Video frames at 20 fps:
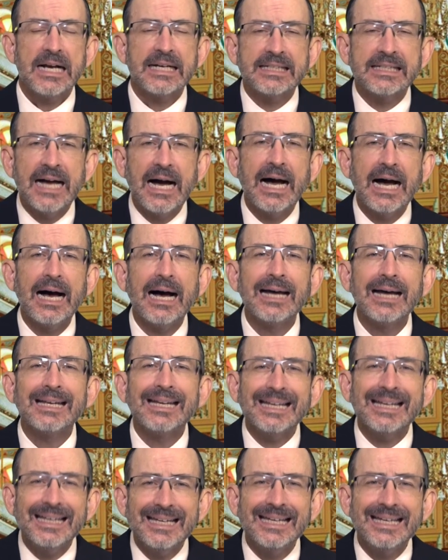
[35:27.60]
God
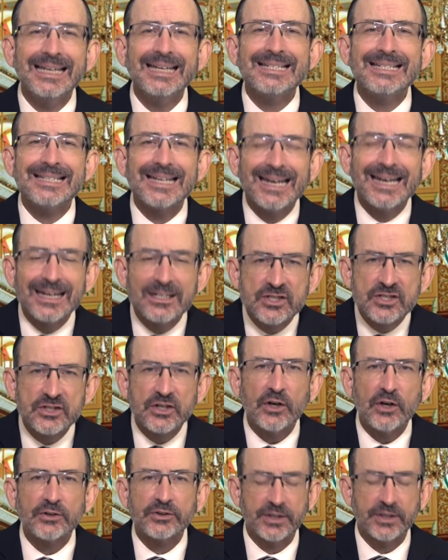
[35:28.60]
is
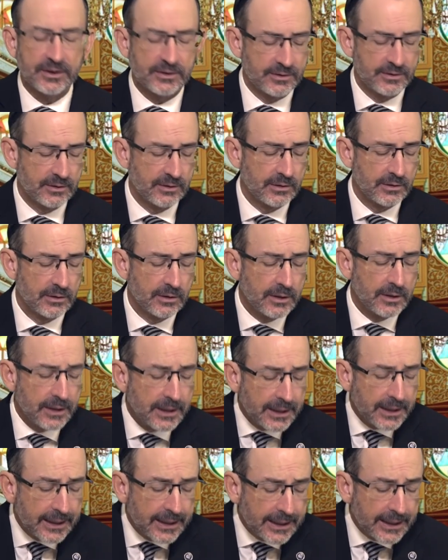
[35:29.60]
exalted
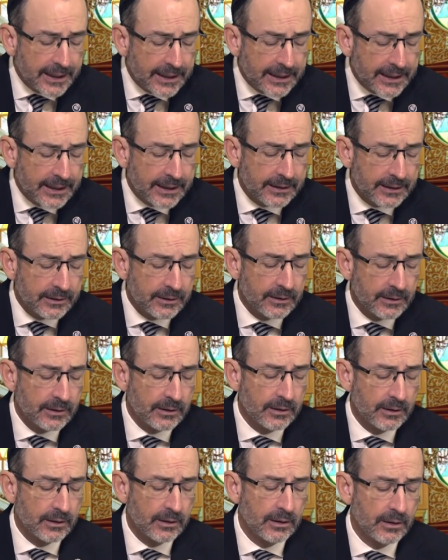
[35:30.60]
in
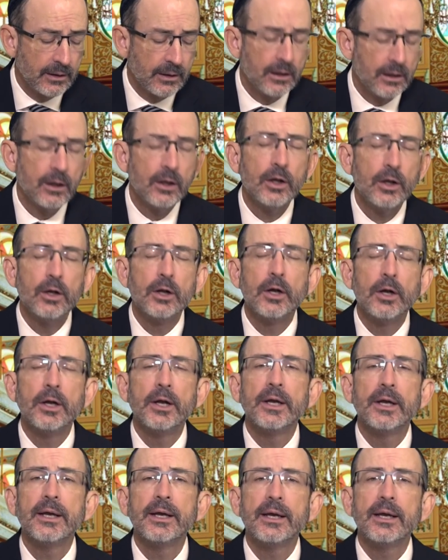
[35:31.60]

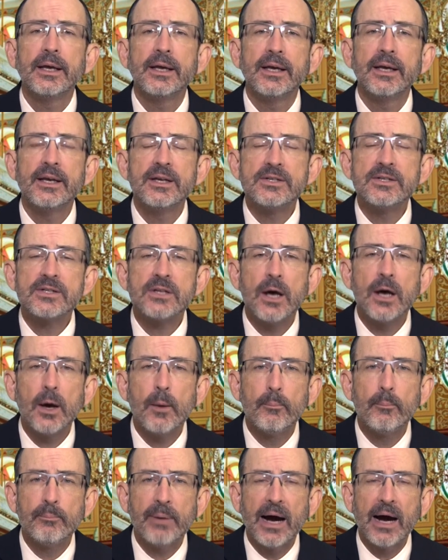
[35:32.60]
his
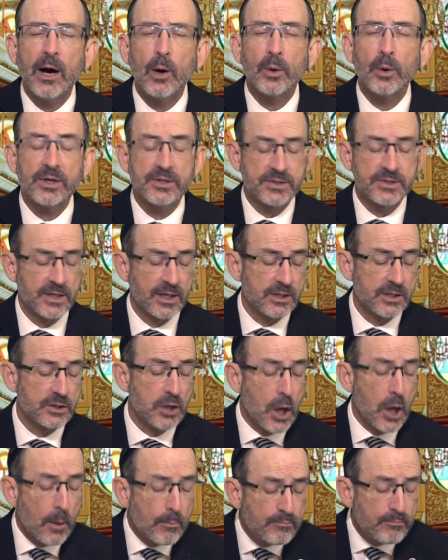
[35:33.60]
power. It
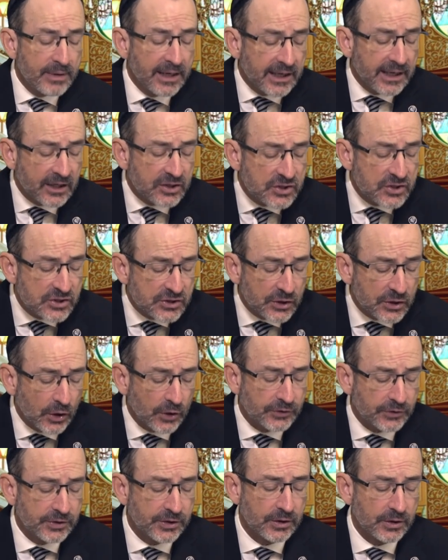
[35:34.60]
says, Be
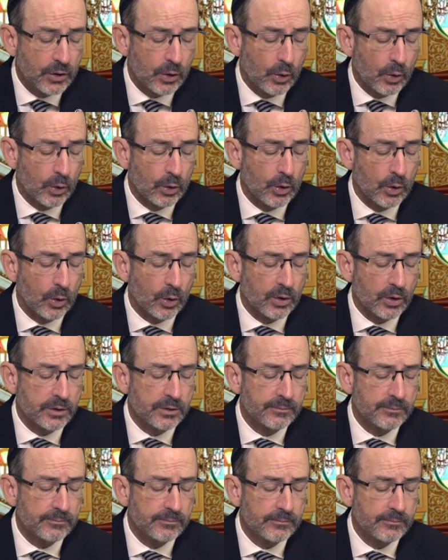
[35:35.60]
exalted, O Lord,
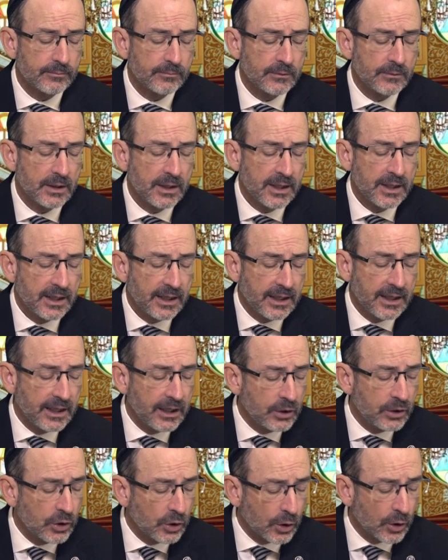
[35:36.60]

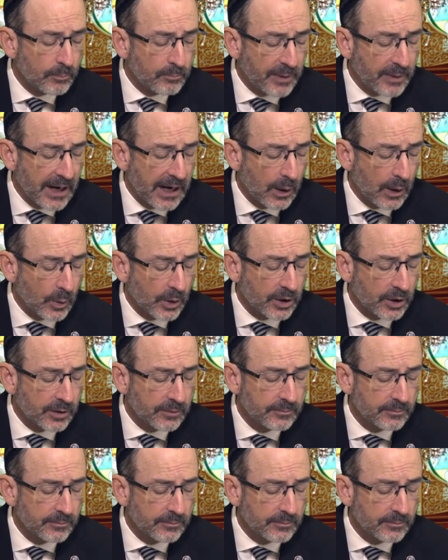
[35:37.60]
in your power.